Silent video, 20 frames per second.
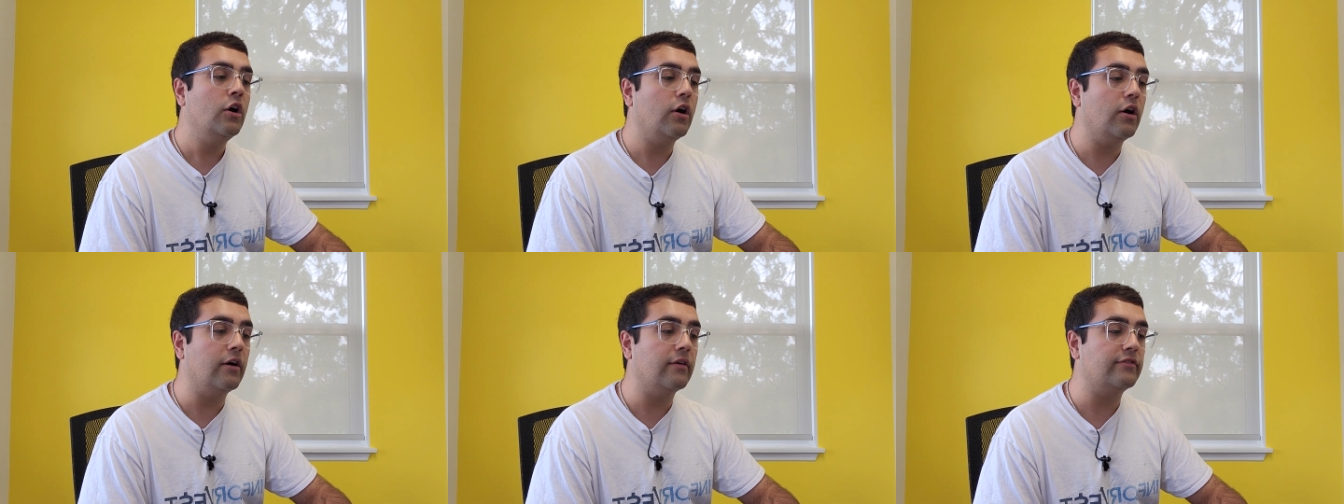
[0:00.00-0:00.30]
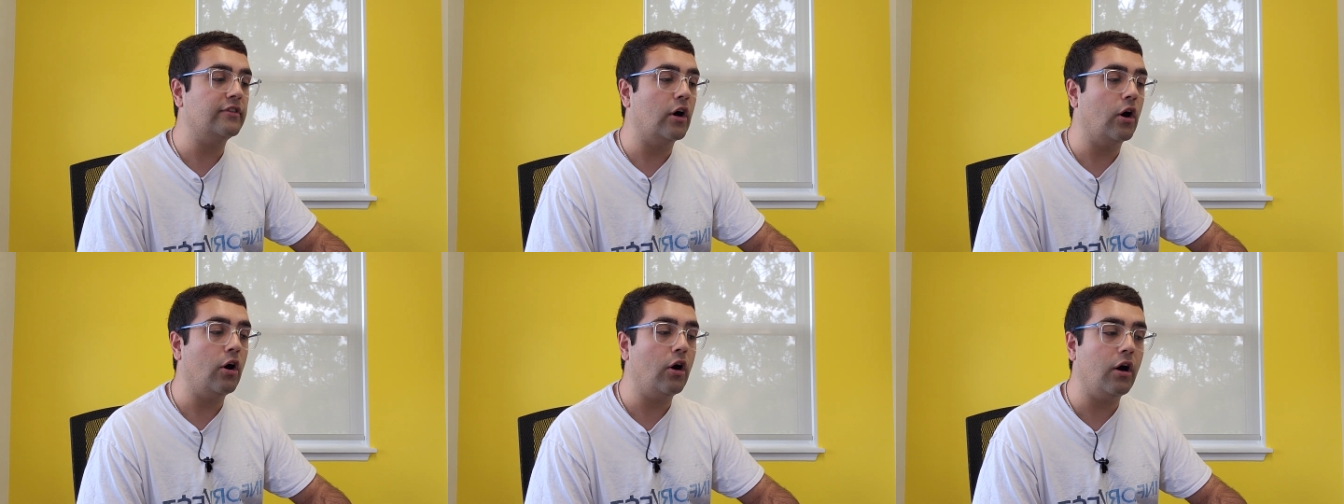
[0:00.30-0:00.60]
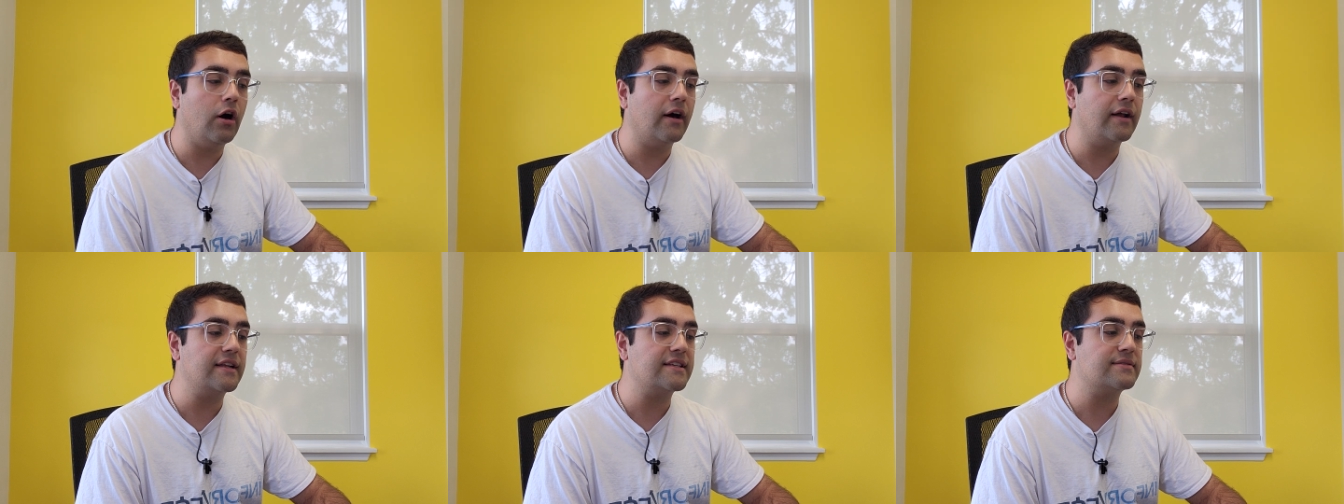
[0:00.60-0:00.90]
of the
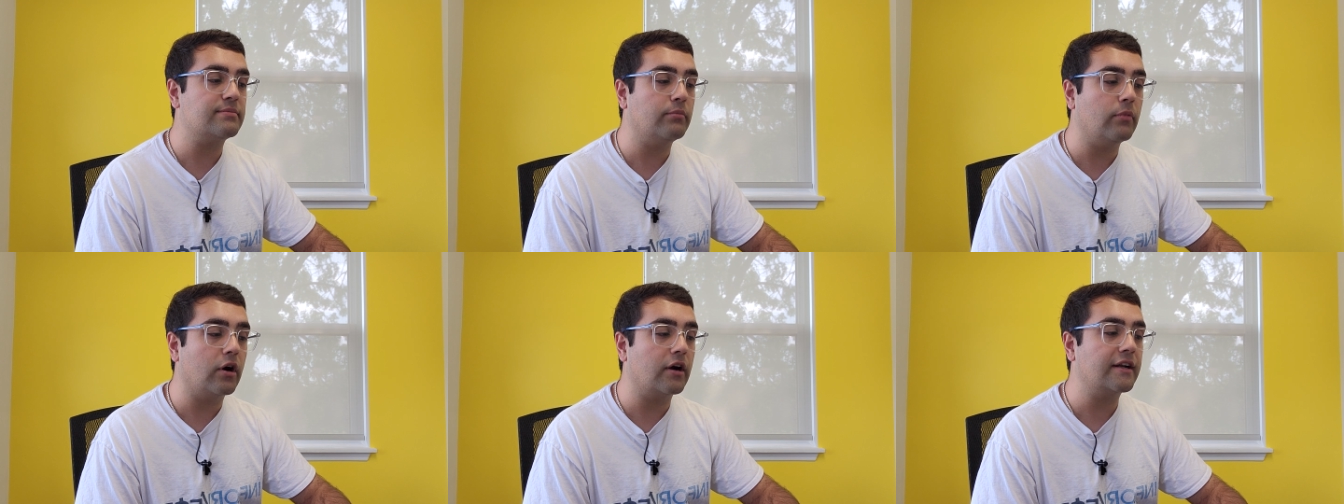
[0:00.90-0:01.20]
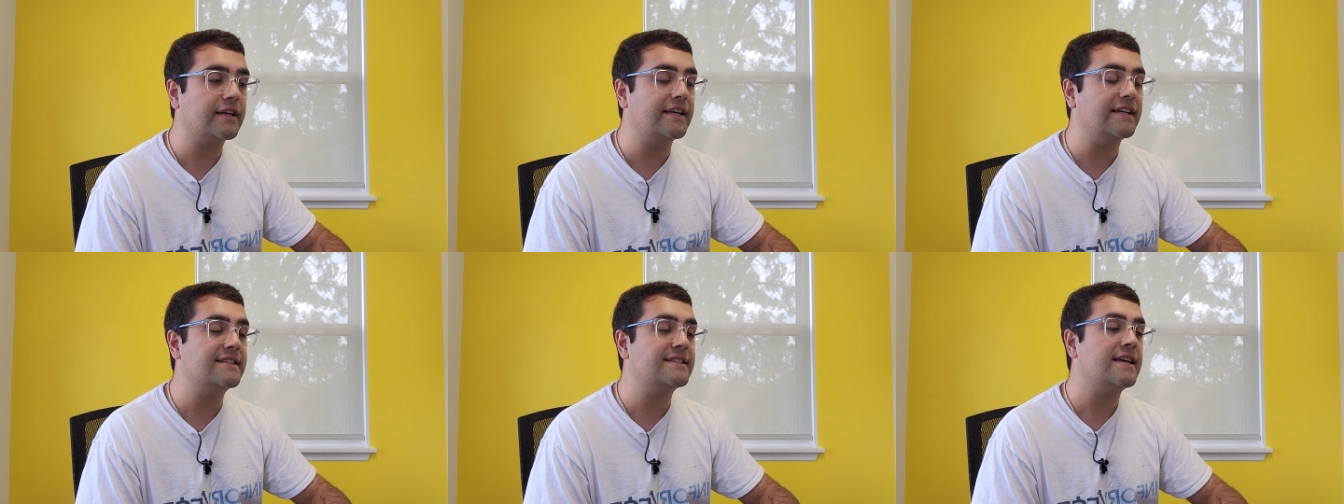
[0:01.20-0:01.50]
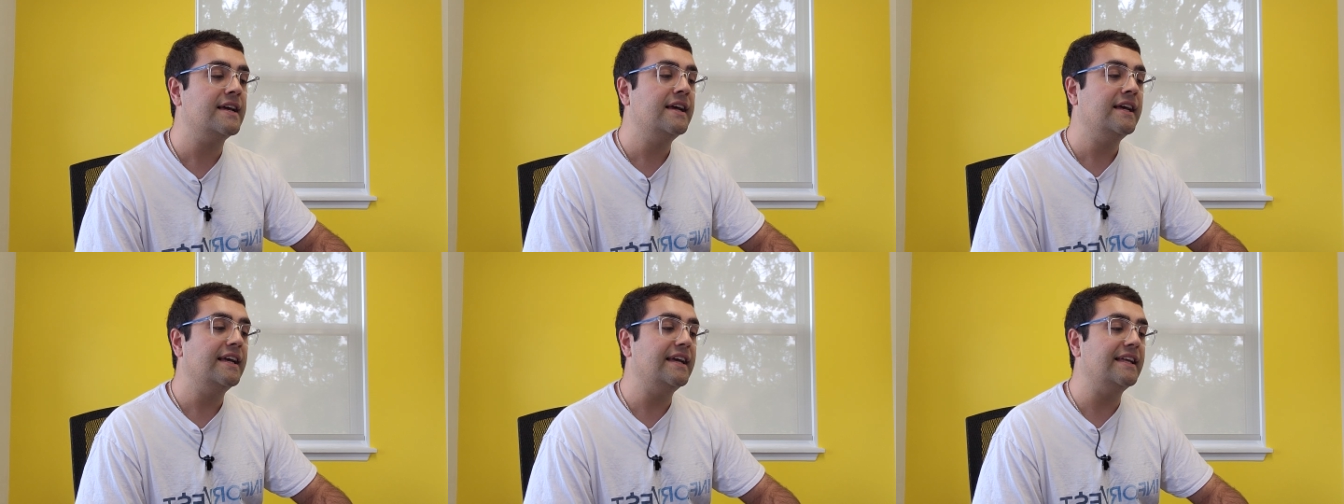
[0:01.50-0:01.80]
hottest
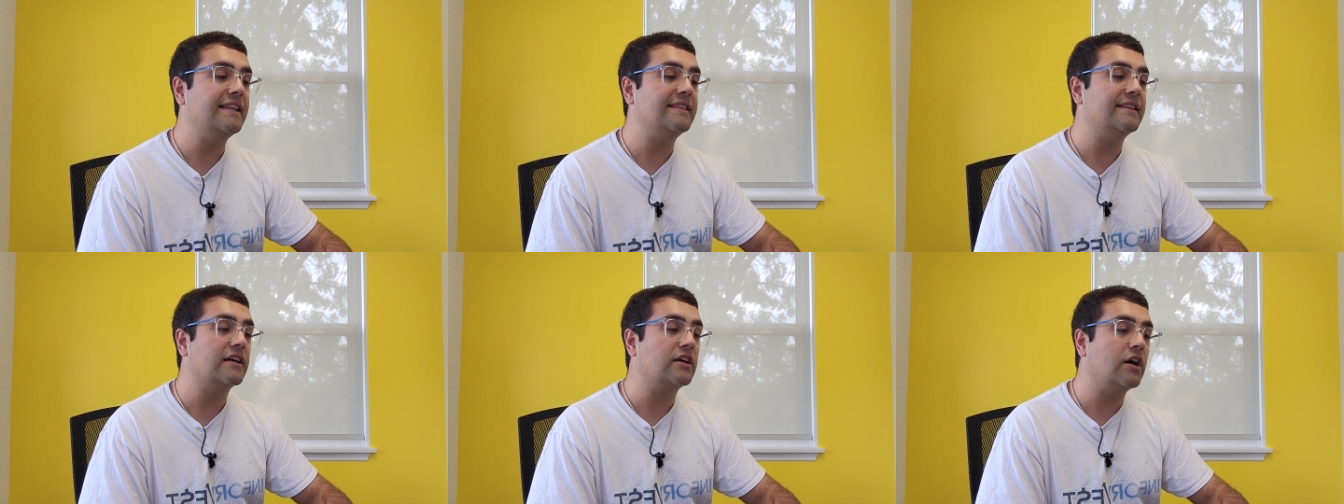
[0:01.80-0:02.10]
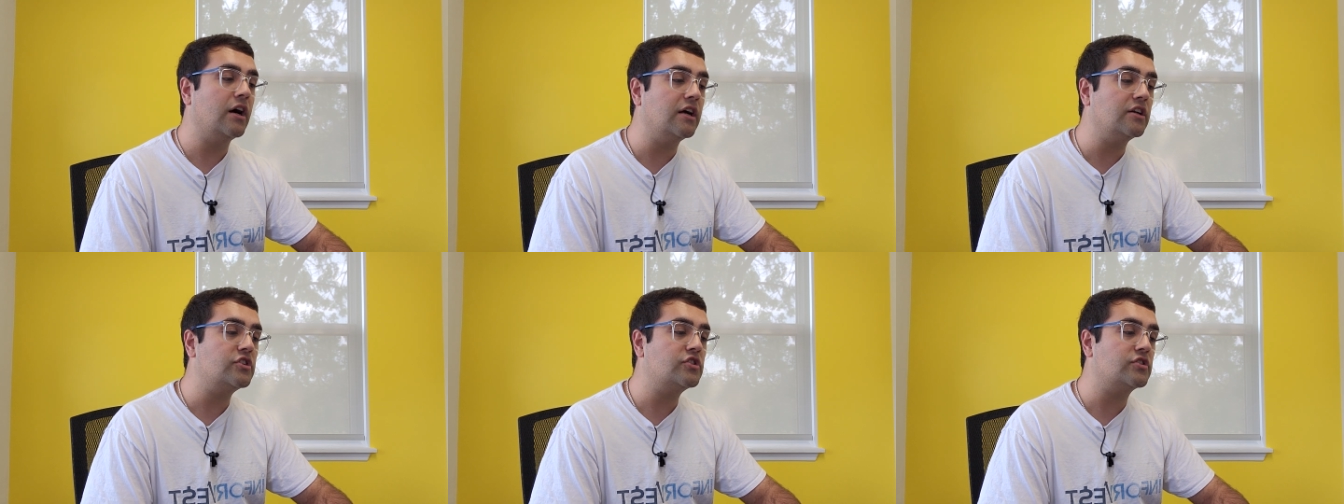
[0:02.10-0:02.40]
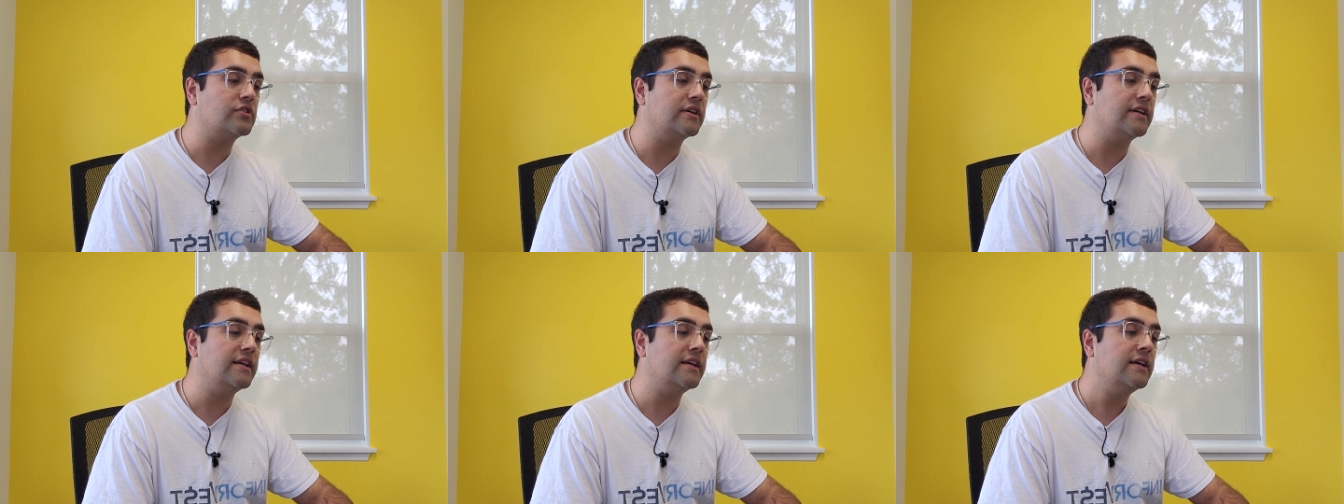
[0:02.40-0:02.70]
markets in the
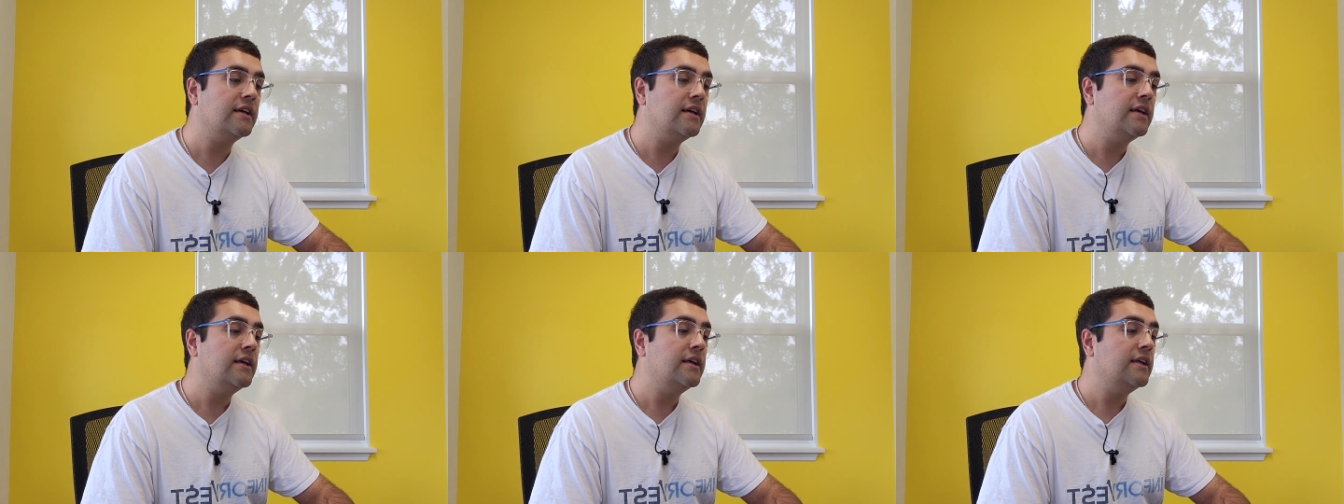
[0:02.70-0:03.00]
country